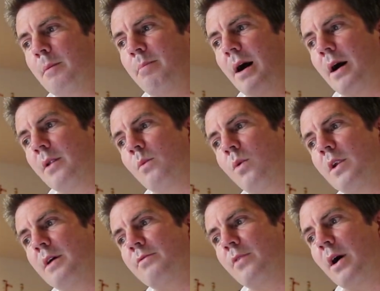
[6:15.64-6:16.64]
But
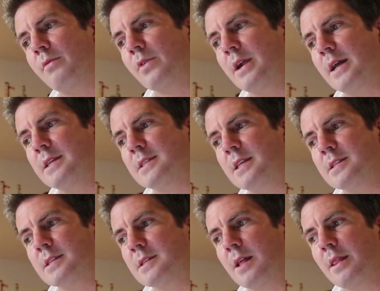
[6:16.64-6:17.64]
what I've realized
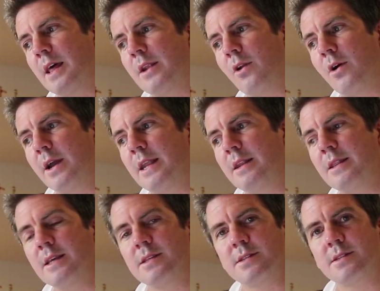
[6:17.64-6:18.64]
since is that they're not in
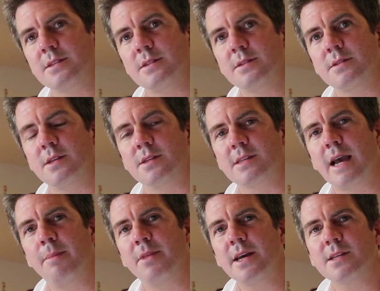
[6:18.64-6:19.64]
this to
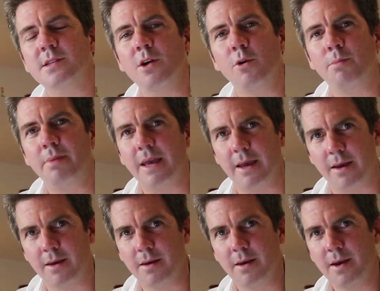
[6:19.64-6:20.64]
scam. They're so
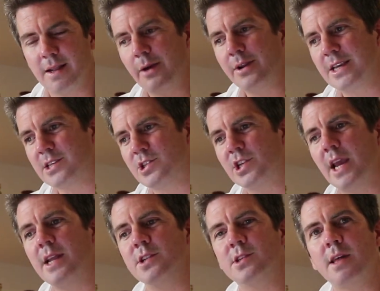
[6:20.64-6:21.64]
big. Now in
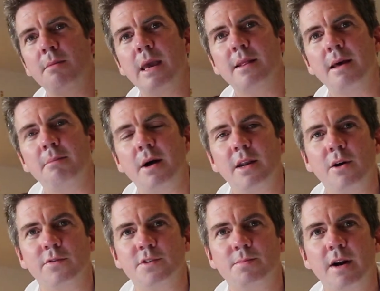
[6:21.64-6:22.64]
exchange, they make their money
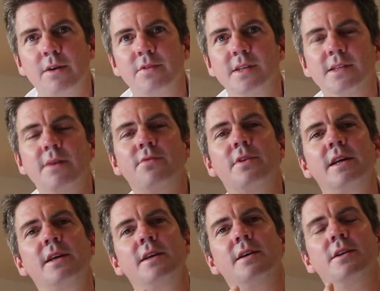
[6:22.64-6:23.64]
off spread fees.
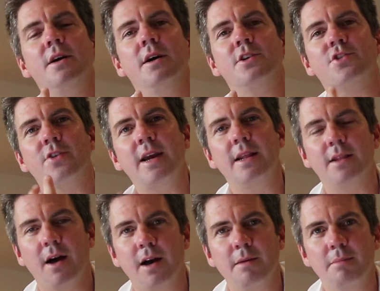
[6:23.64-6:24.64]
Every trade
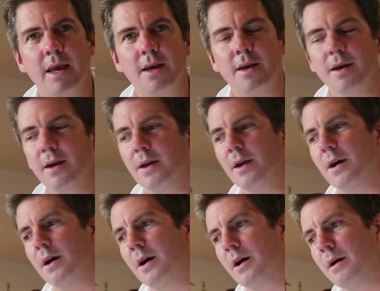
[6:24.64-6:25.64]
that I make,
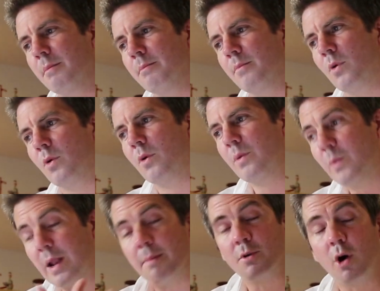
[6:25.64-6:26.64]
or
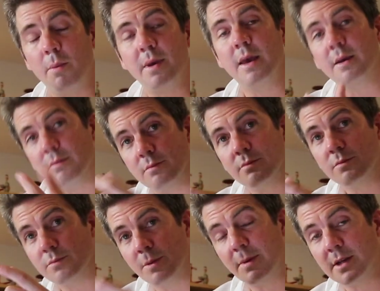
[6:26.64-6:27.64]
when I'm copying,
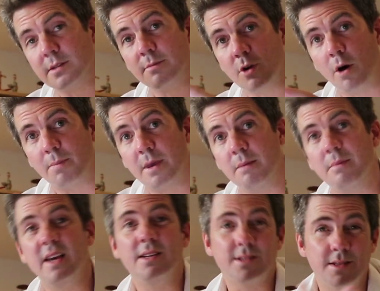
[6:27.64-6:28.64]
the person I'm copying
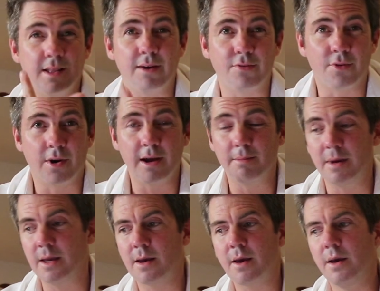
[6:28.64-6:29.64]
makes, and therefore I
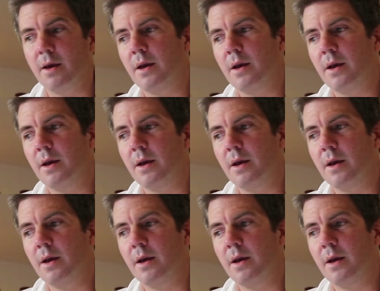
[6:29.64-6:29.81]
make,